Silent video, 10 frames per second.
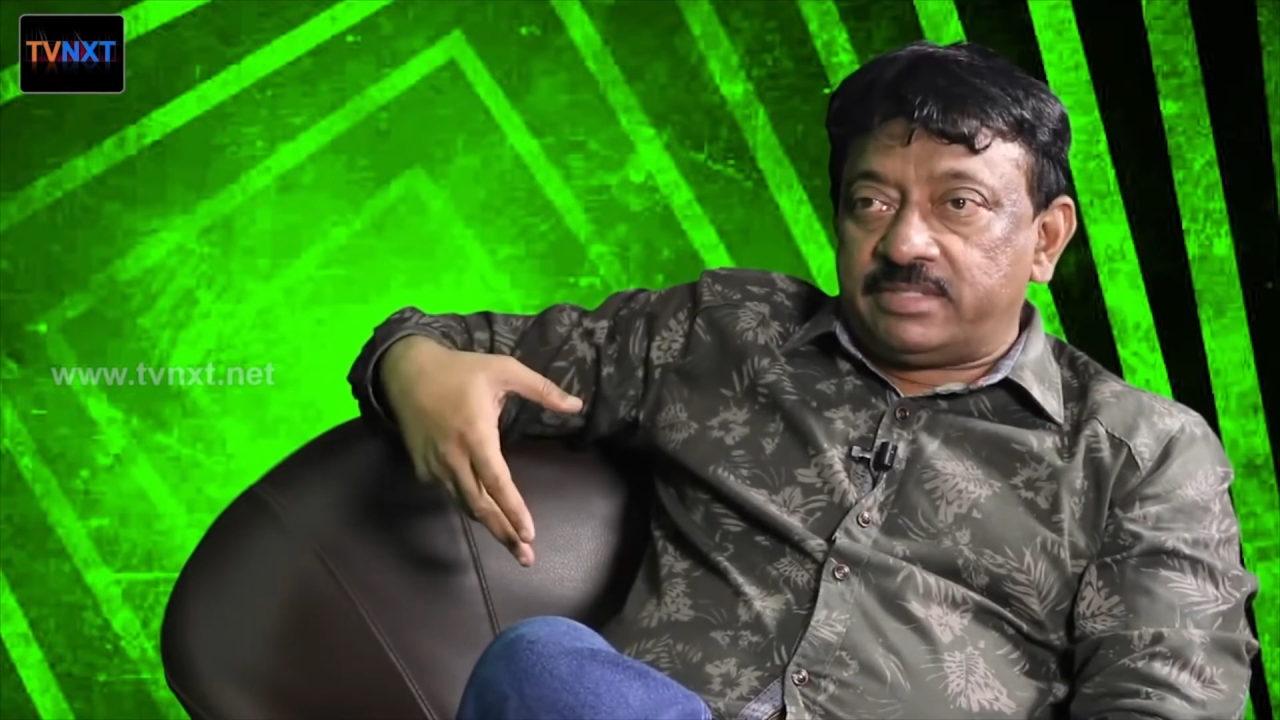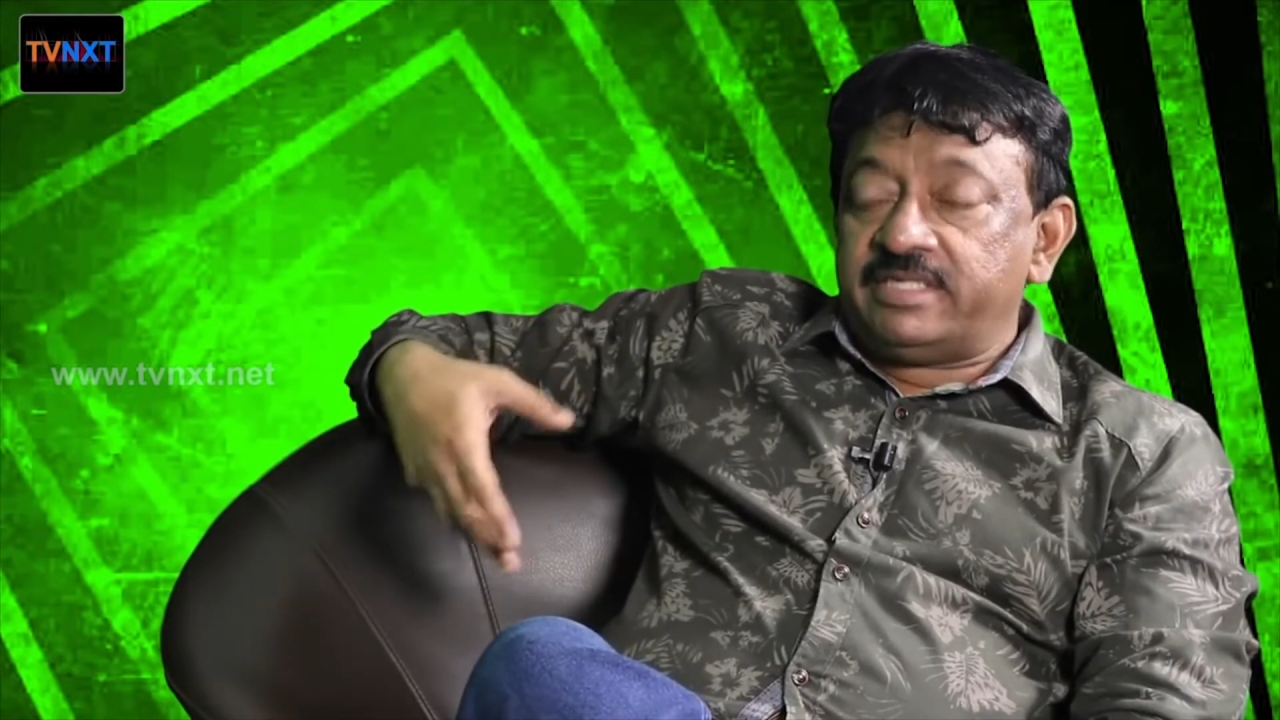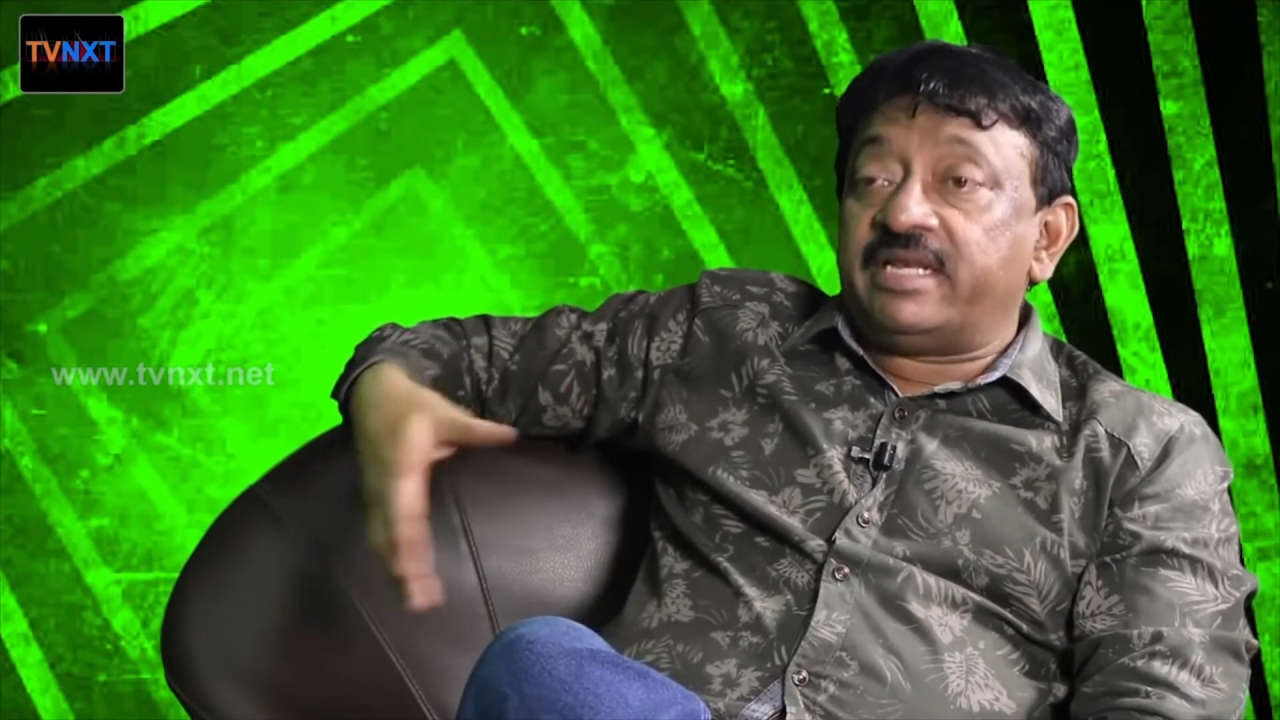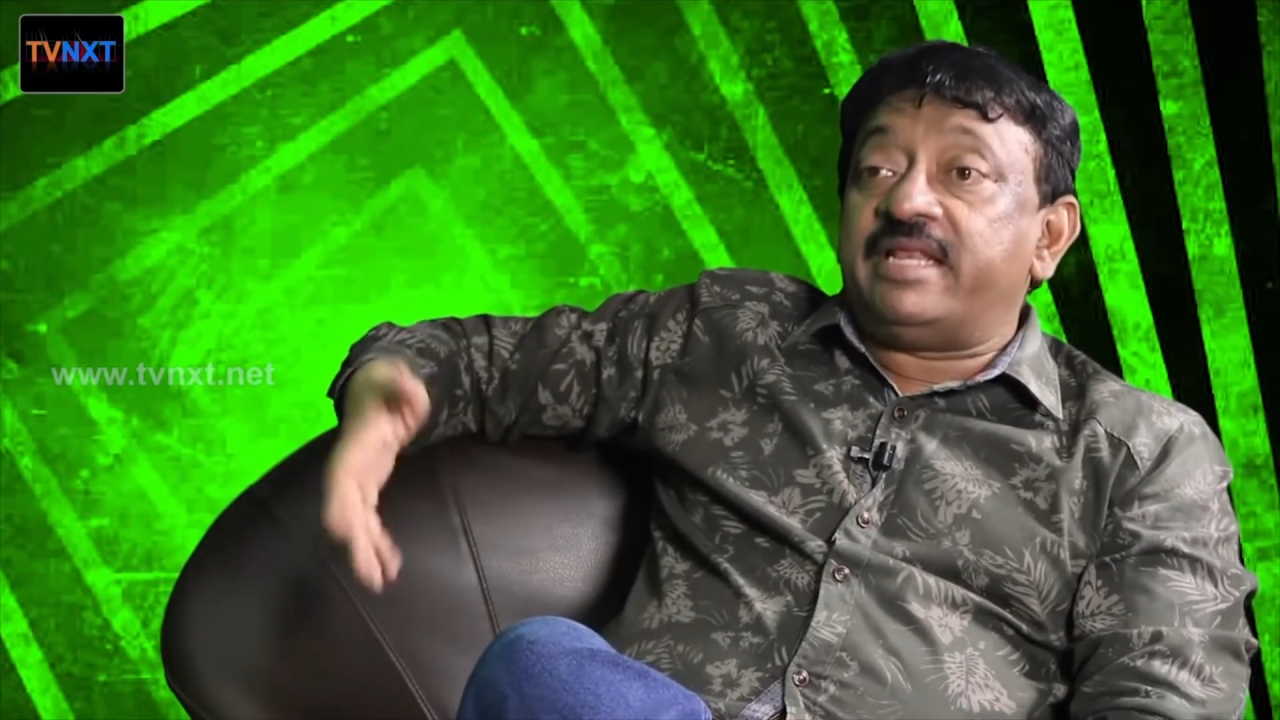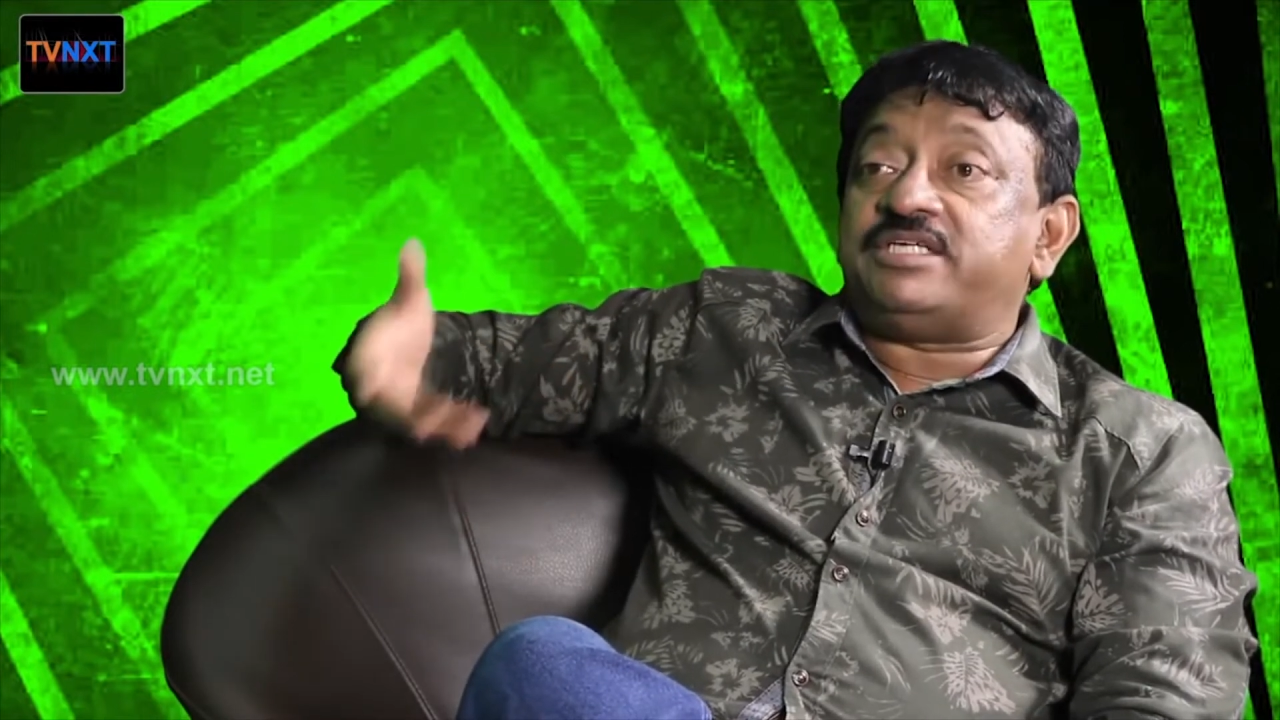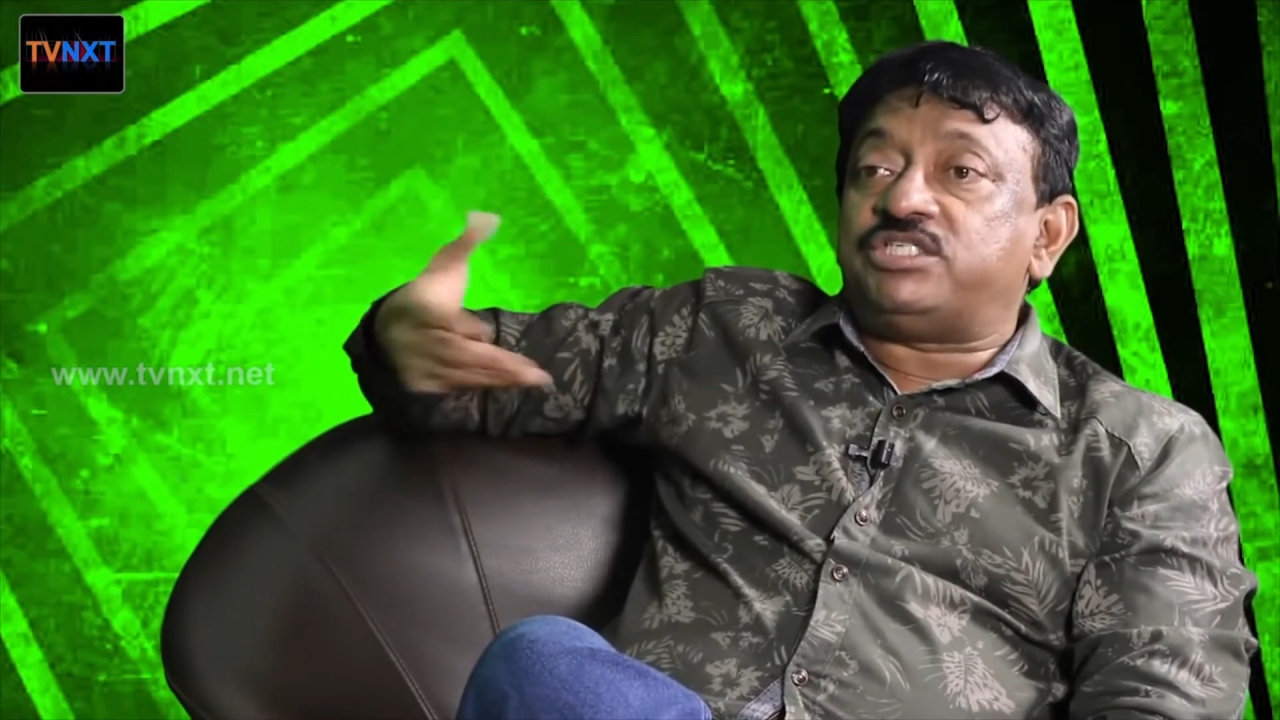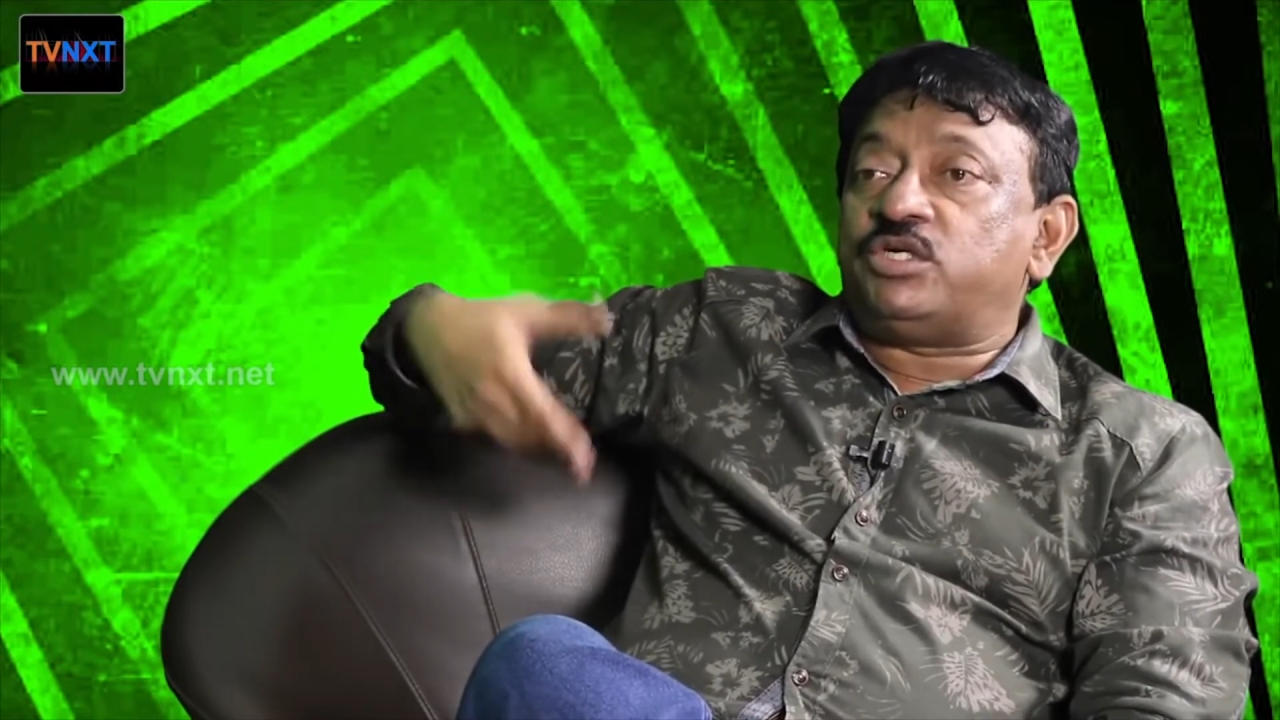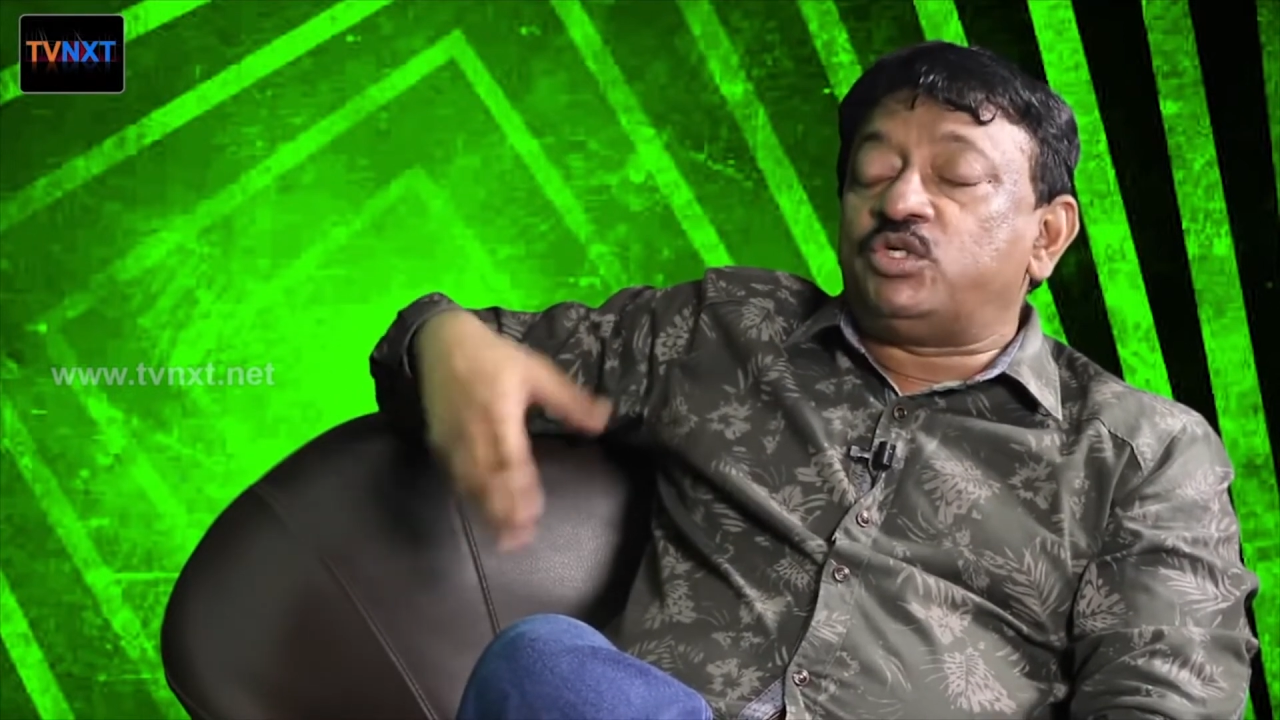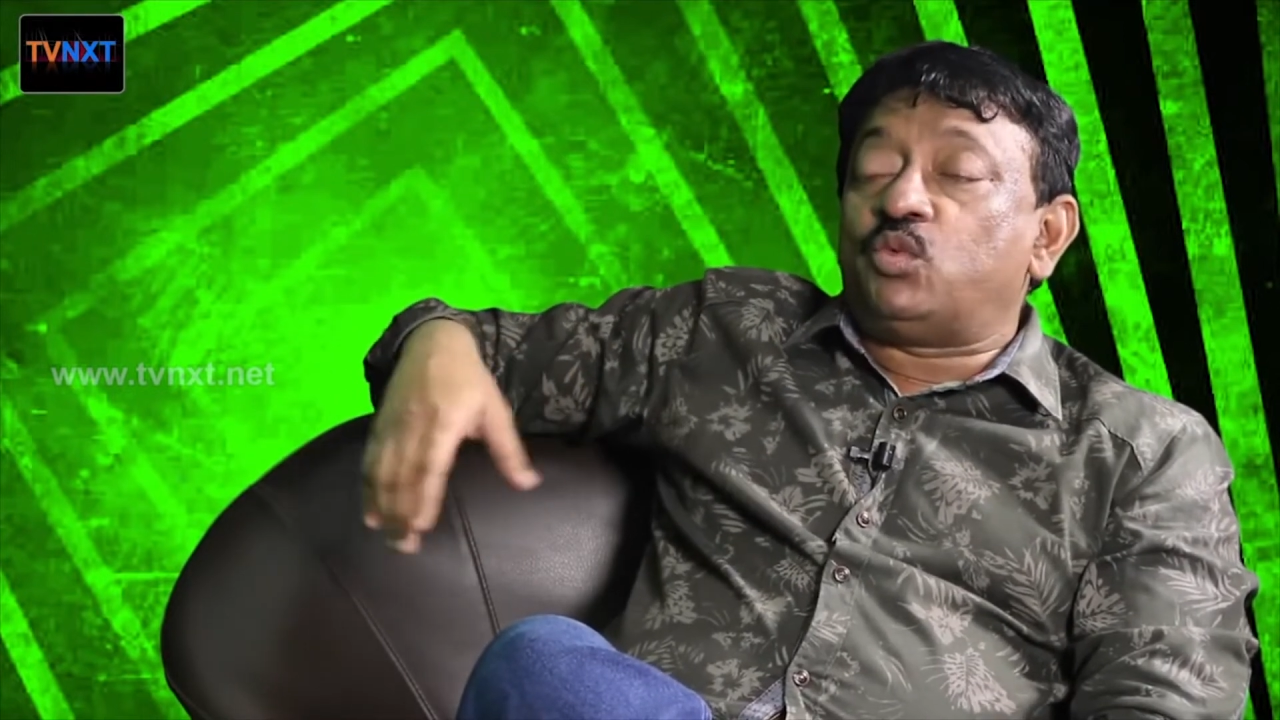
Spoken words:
in relation